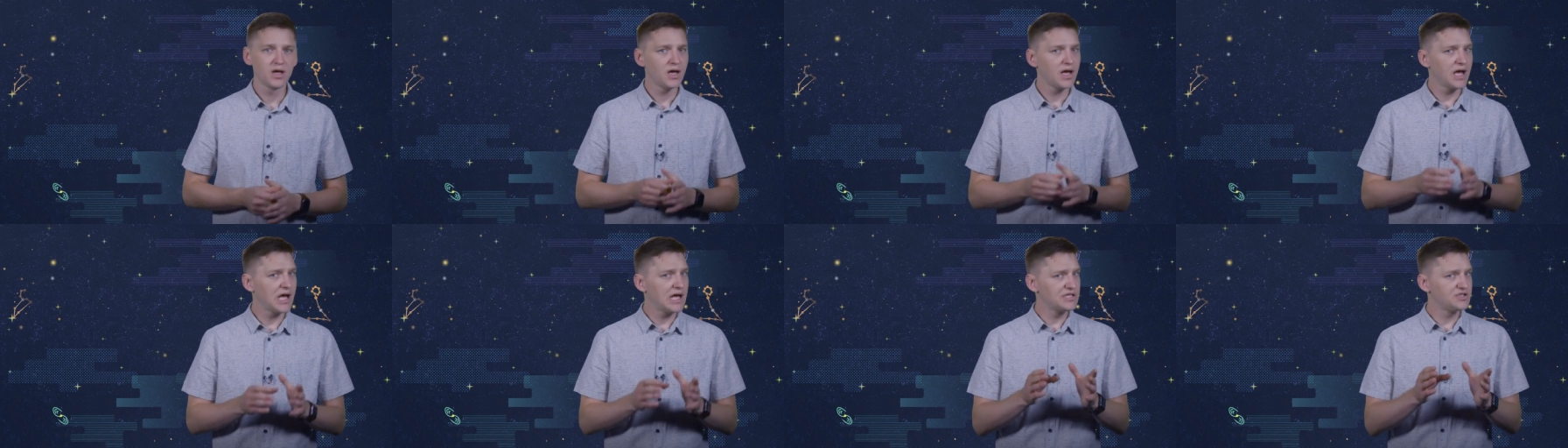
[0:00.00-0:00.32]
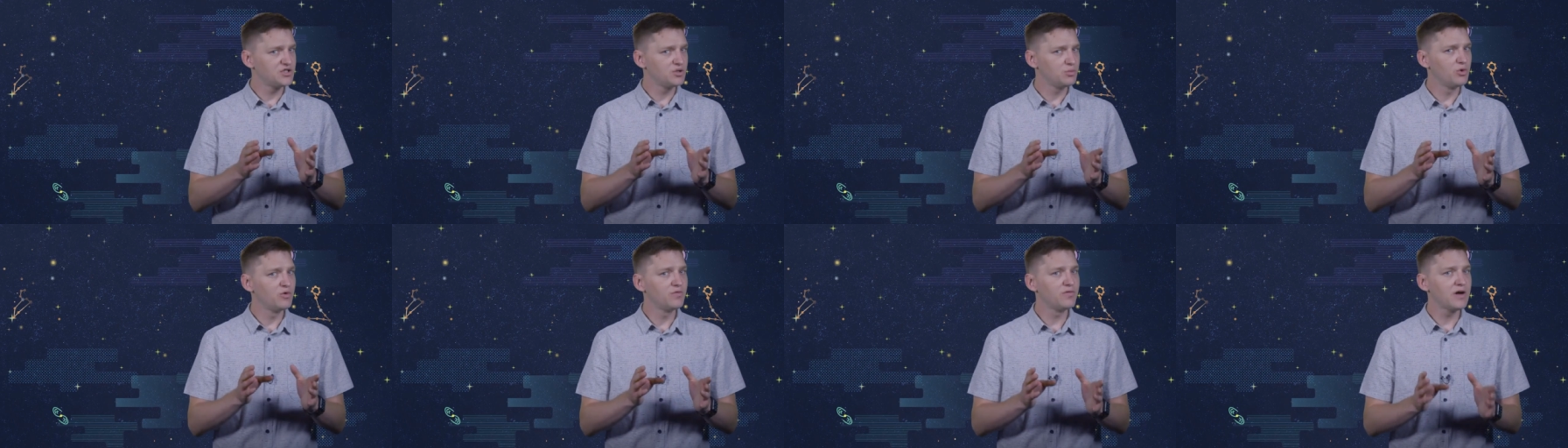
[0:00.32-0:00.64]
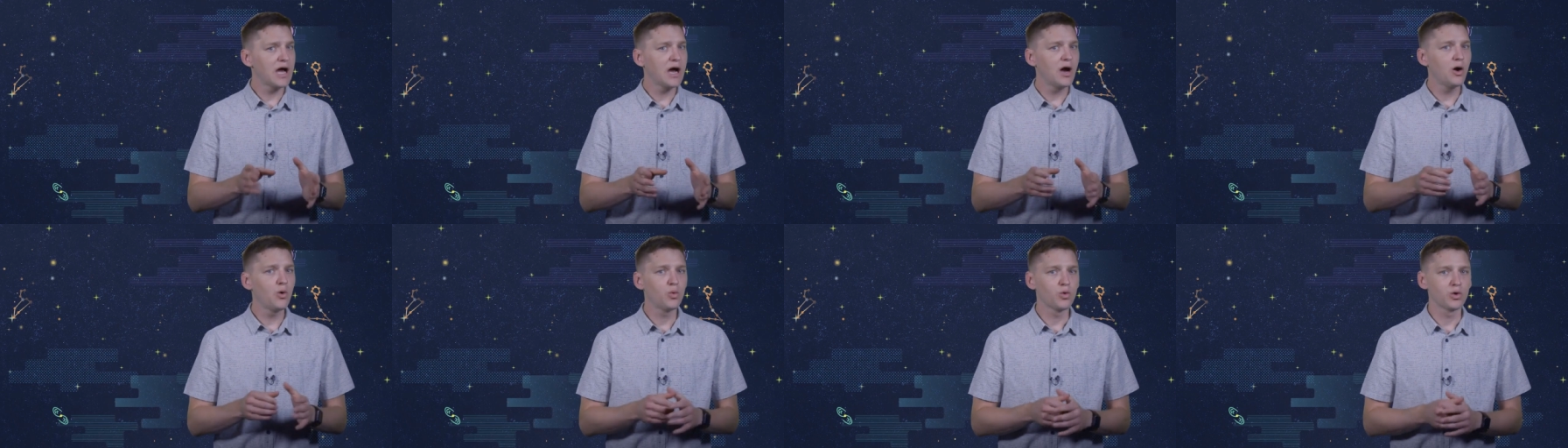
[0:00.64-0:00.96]
As you move
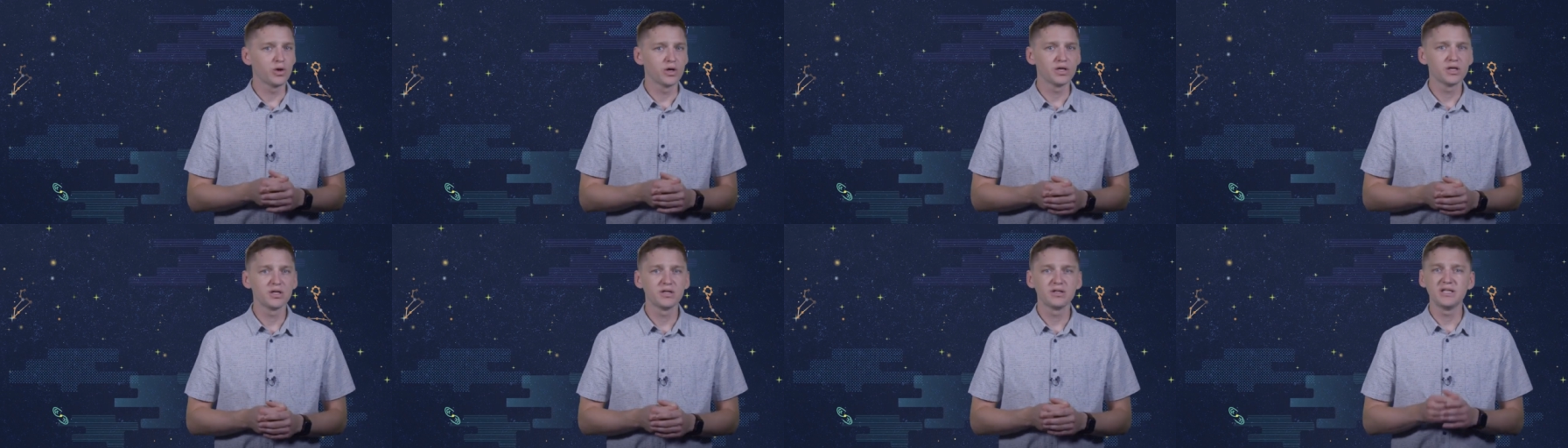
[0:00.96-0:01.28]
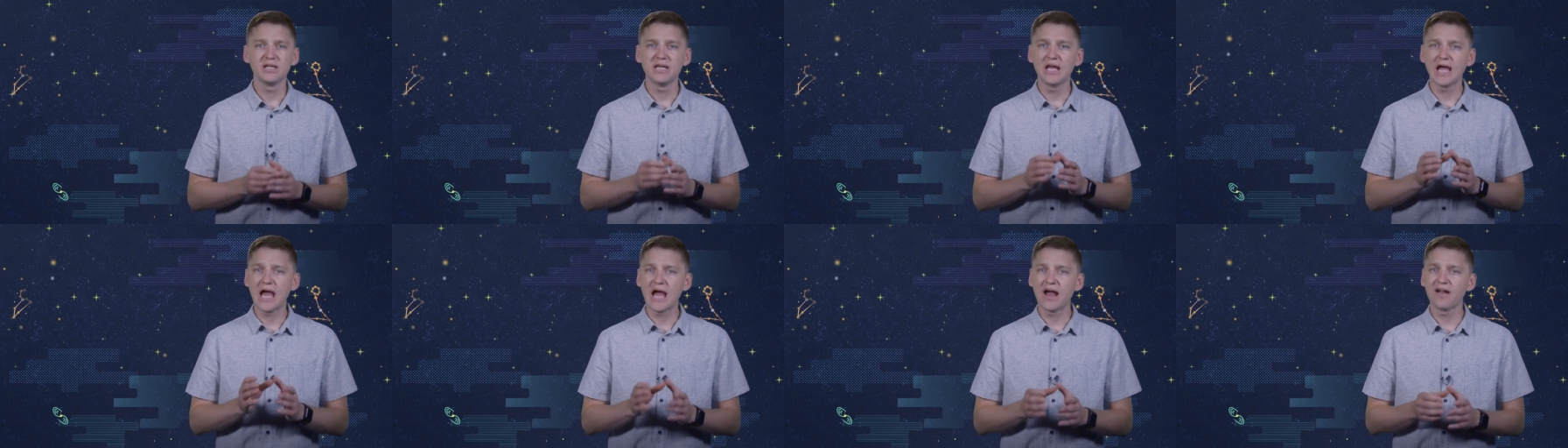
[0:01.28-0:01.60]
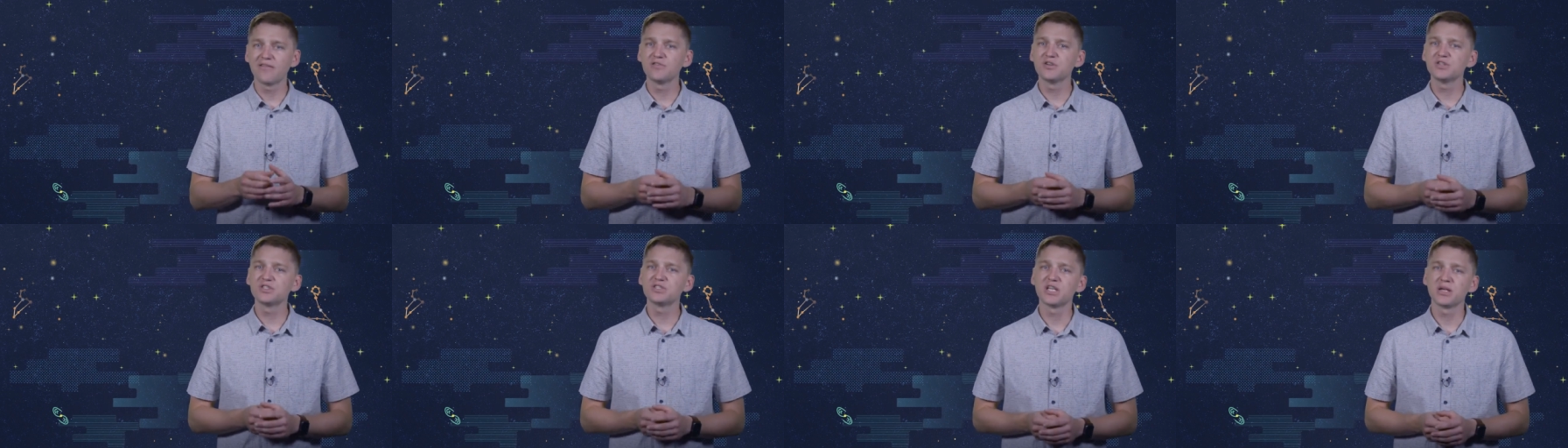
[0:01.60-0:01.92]
outward, the
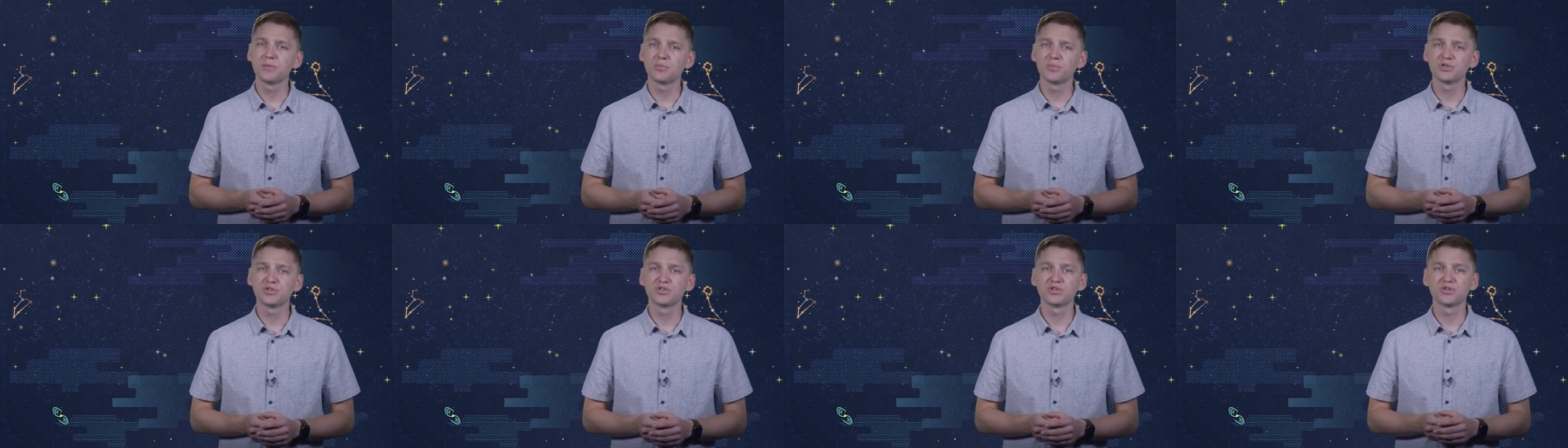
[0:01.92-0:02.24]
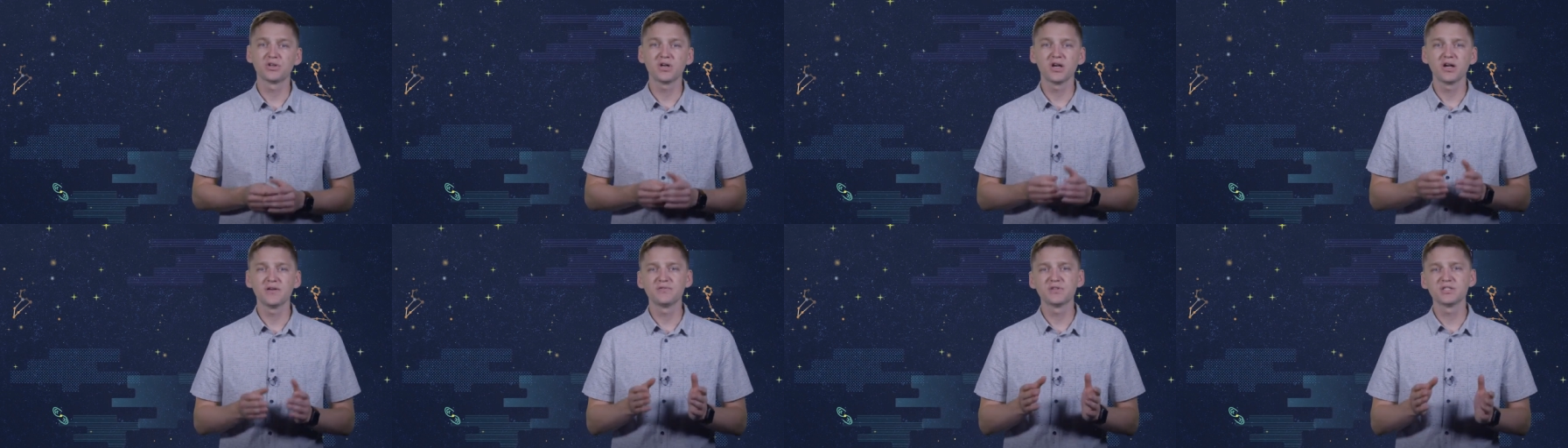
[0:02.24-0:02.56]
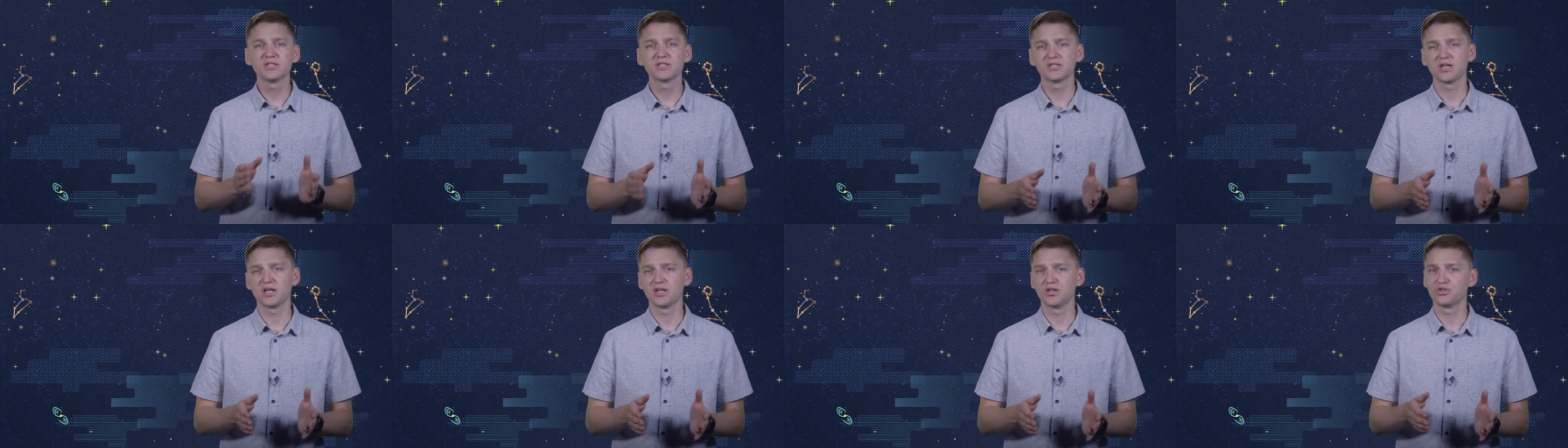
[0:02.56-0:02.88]
average temperature of the
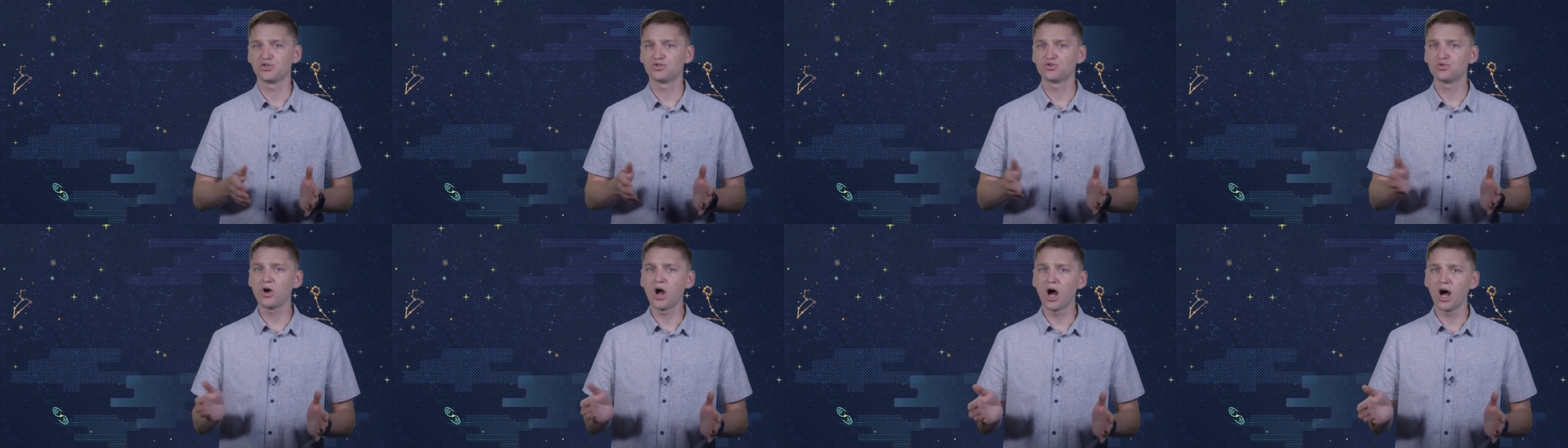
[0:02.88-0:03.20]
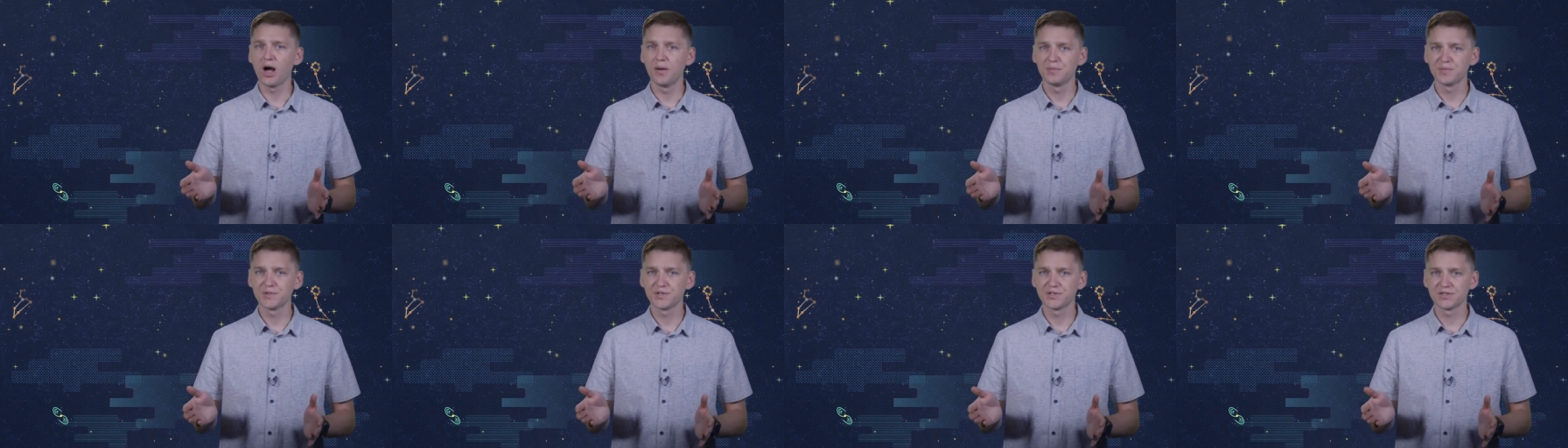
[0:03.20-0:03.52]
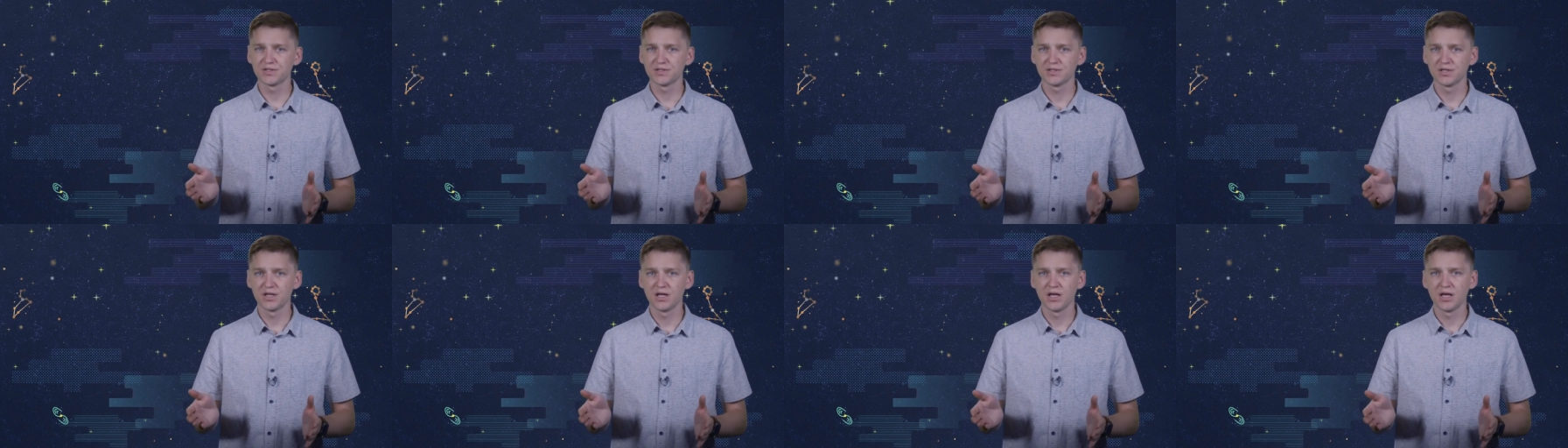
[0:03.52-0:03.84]
sun
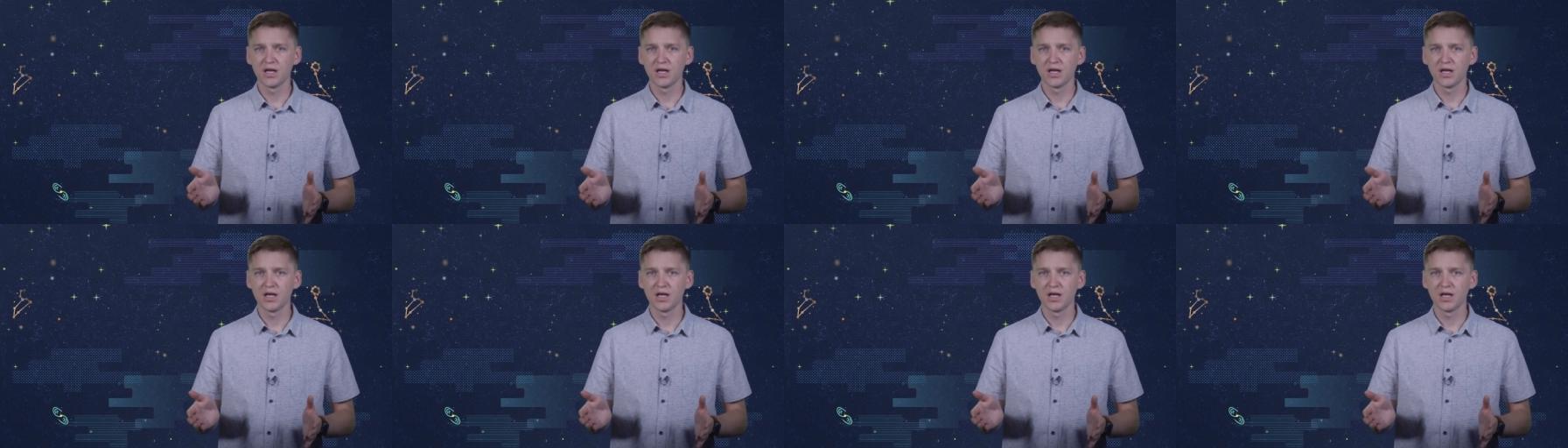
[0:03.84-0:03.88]
drops,